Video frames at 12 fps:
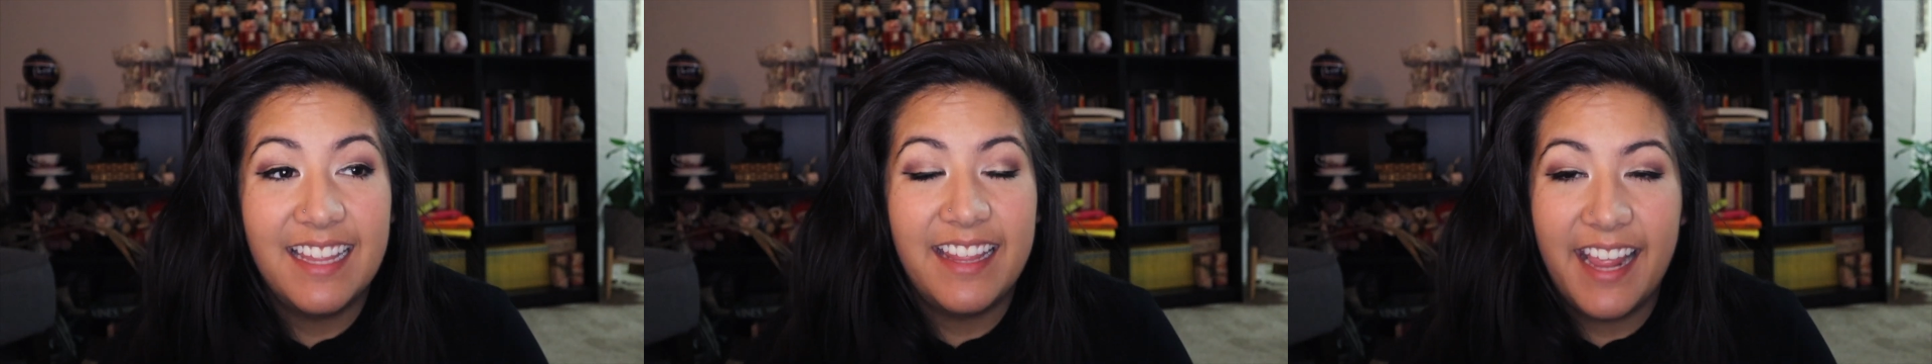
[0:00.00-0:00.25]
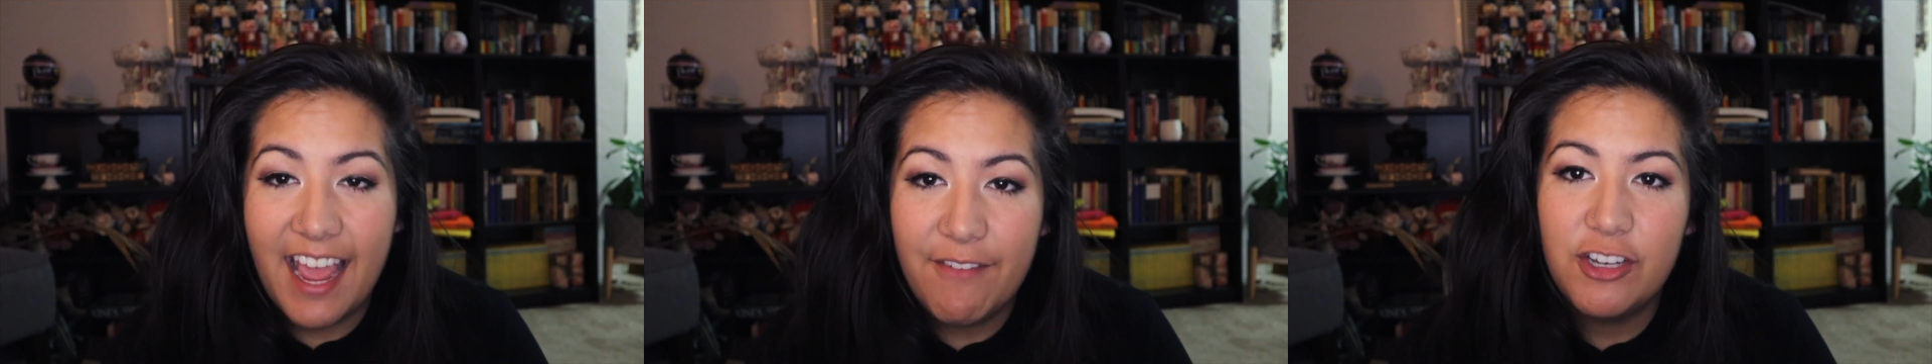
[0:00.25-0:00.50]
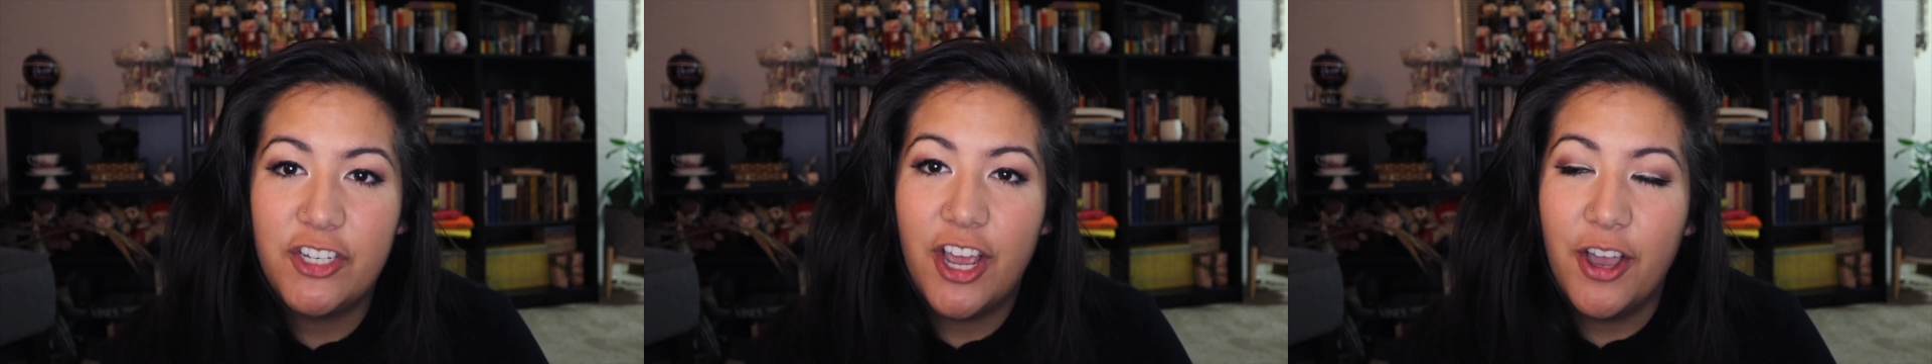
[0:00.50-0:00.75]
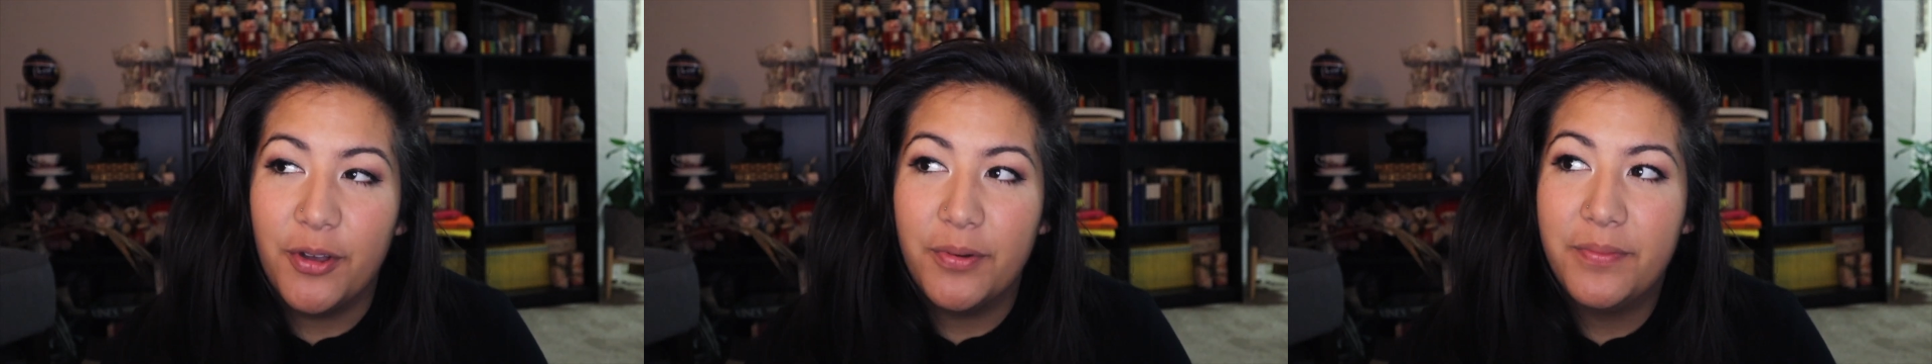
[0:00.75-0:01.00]
they have a
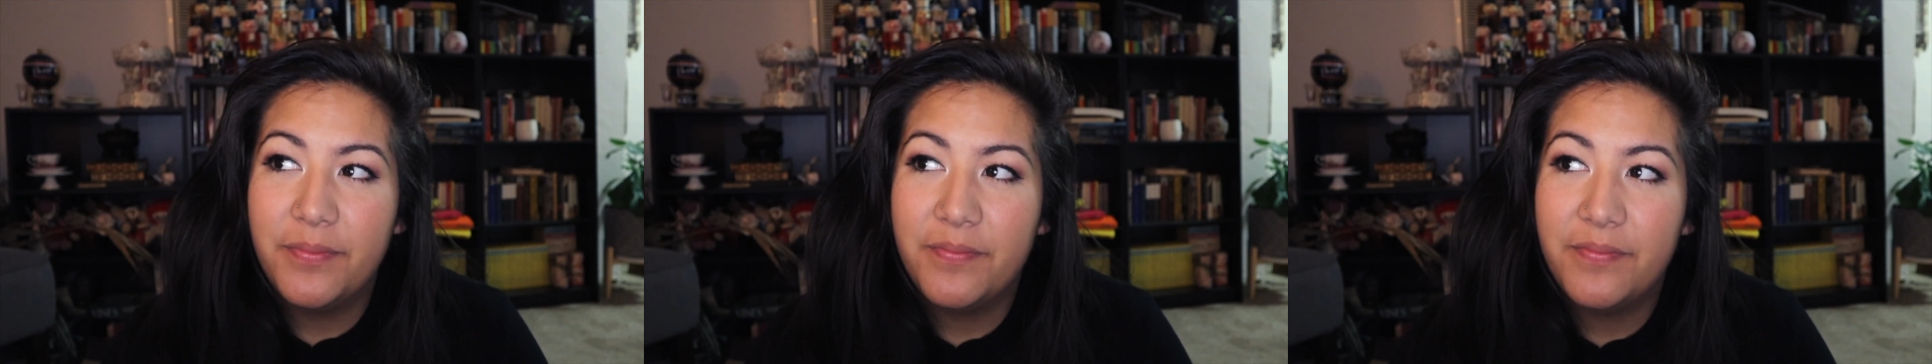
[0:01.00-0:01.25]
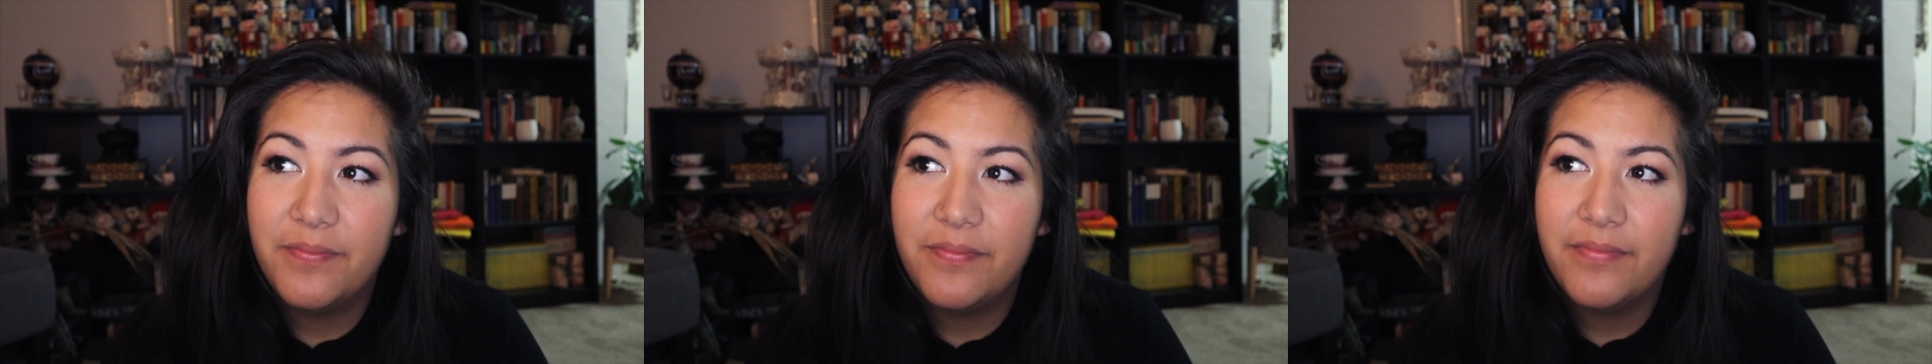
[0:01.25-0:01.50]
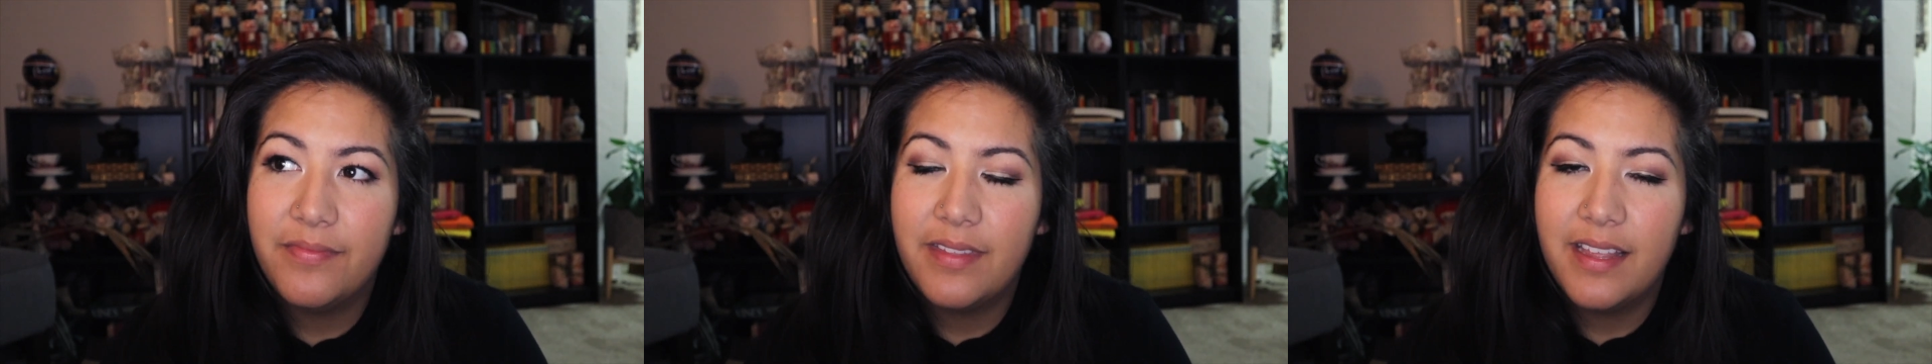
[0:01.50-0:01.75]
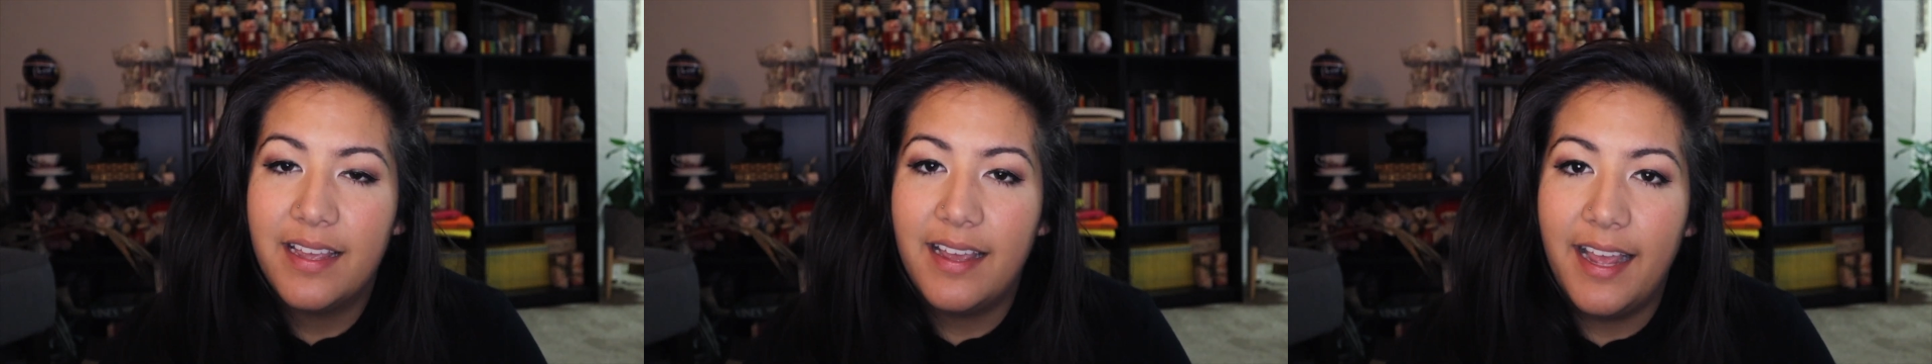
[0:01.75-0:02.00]
show.
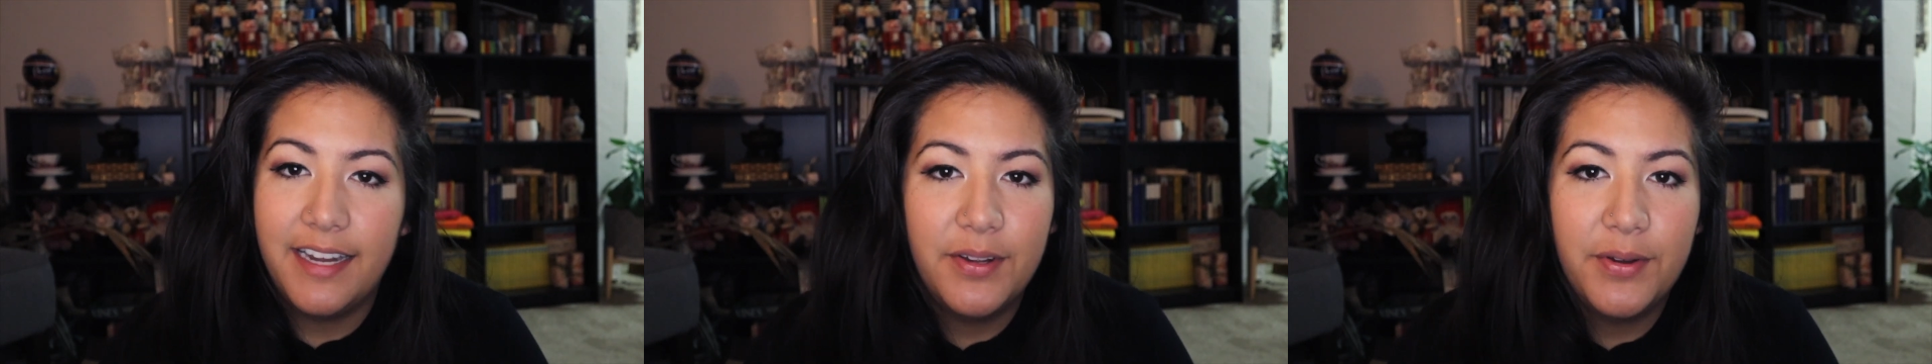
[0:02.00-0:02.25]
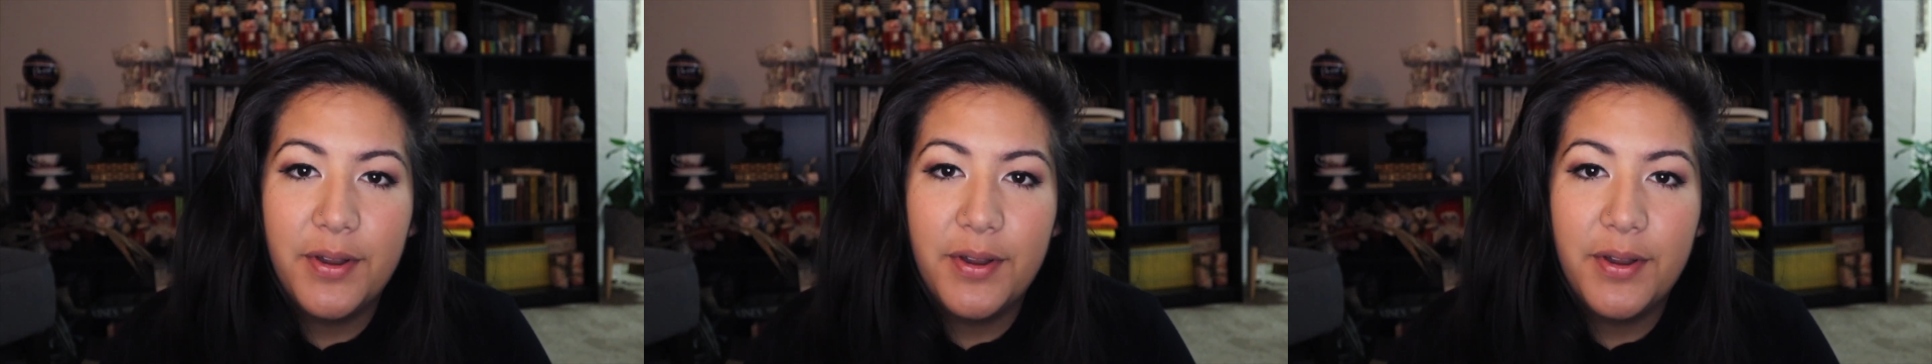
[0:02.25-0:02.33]
I don't